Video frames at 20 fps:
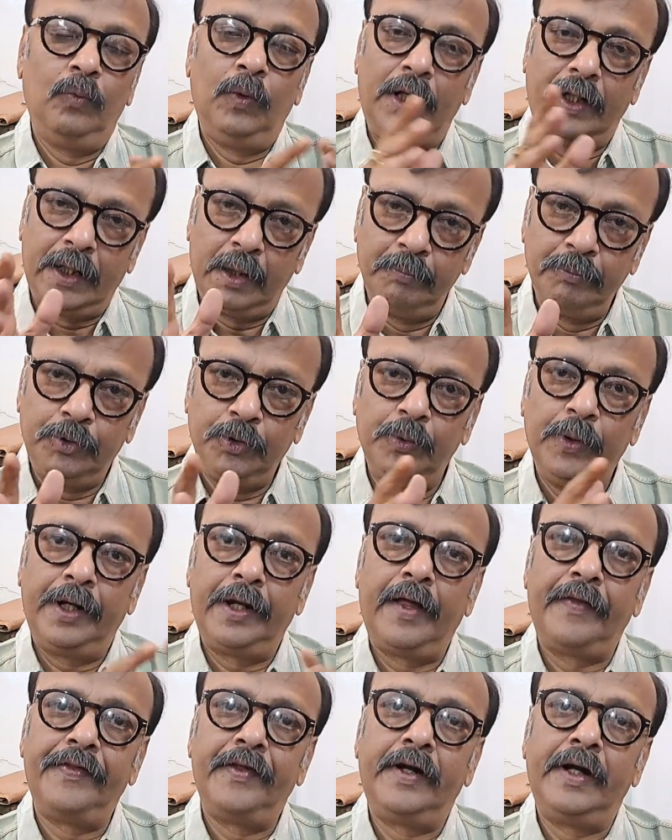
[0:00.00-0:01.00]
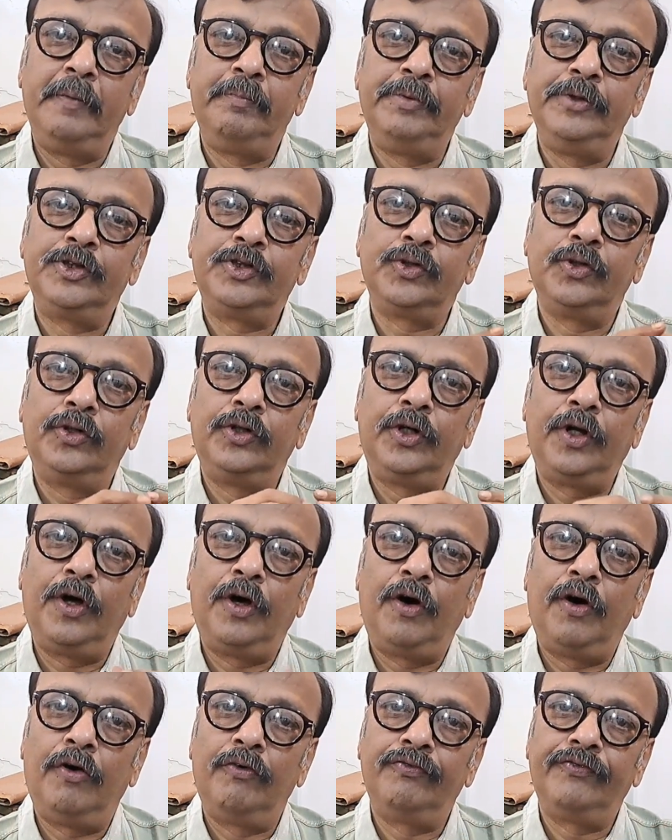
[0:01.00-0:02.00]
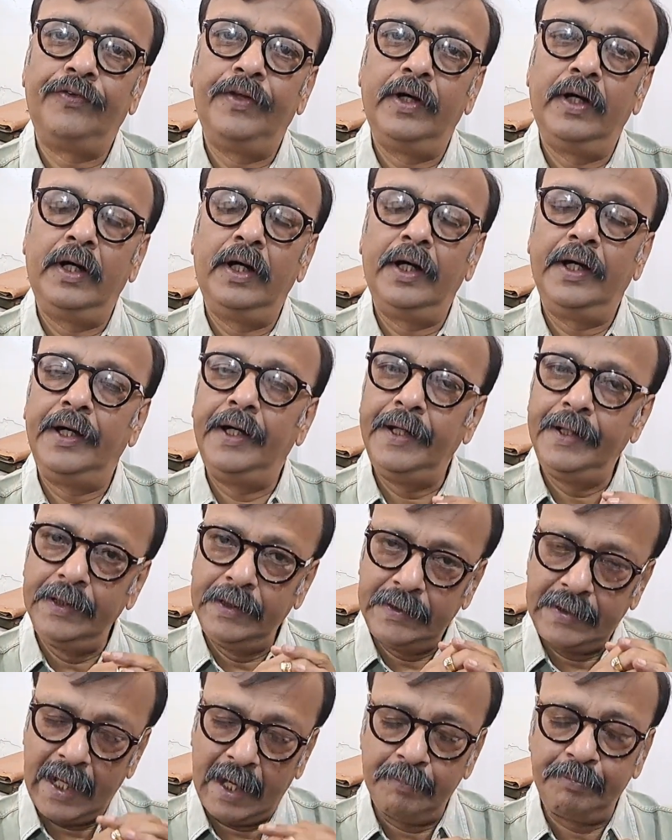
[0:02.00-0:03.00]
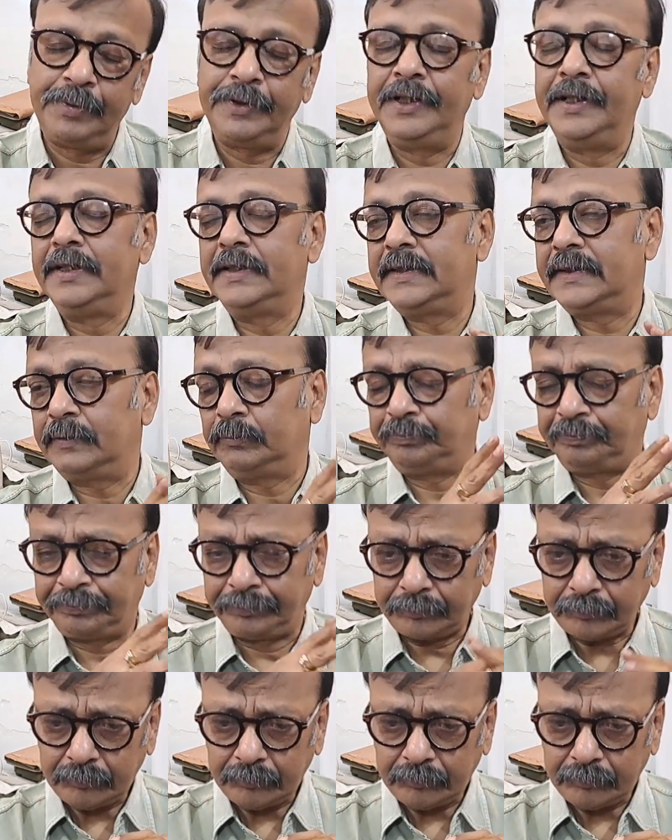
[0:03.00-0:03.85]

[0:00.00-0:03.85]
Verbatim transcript: Welcome to another episode of the Inked Happiness.